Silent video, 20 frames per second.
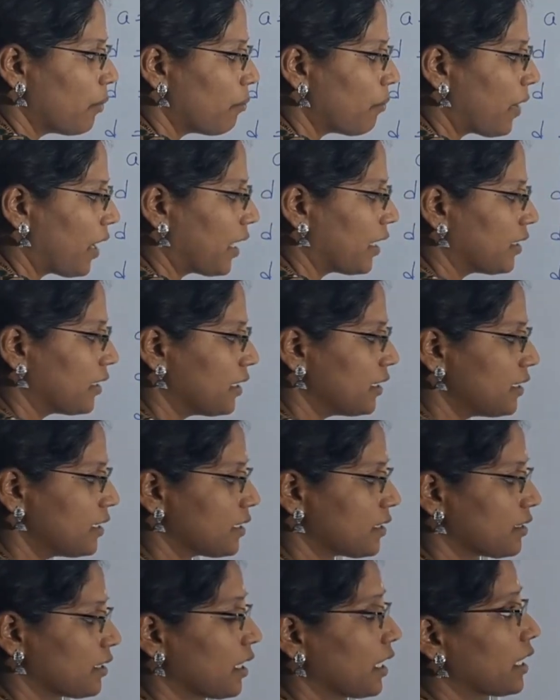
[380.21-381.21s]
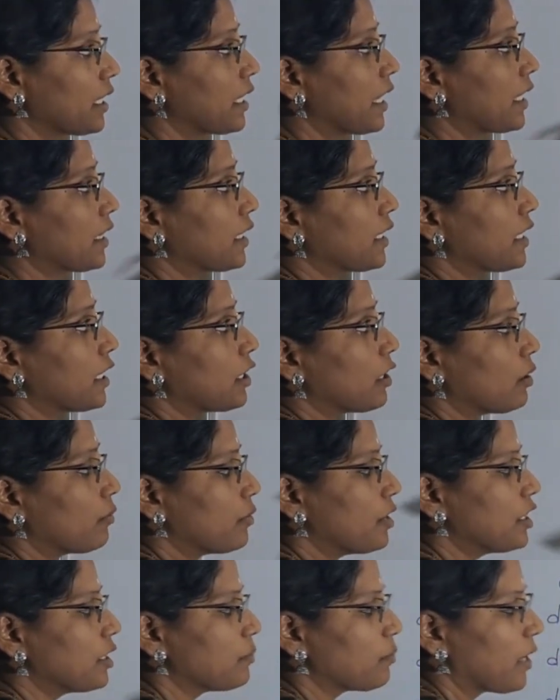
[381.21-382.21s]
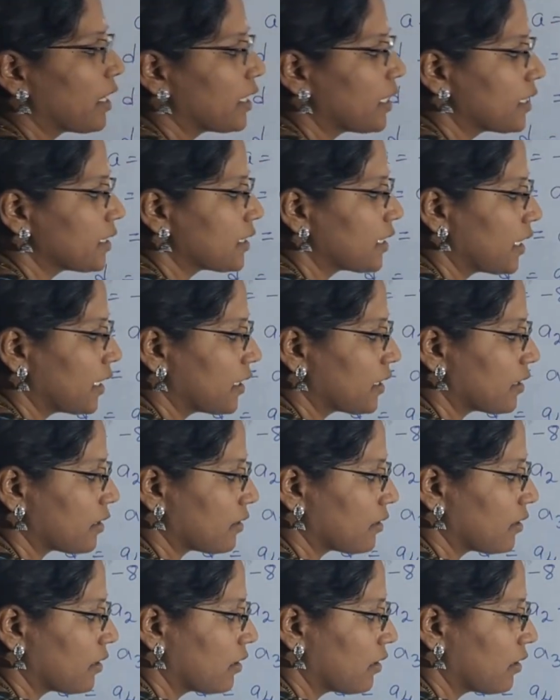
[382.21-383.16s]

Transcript: minus A3 term is minus 8.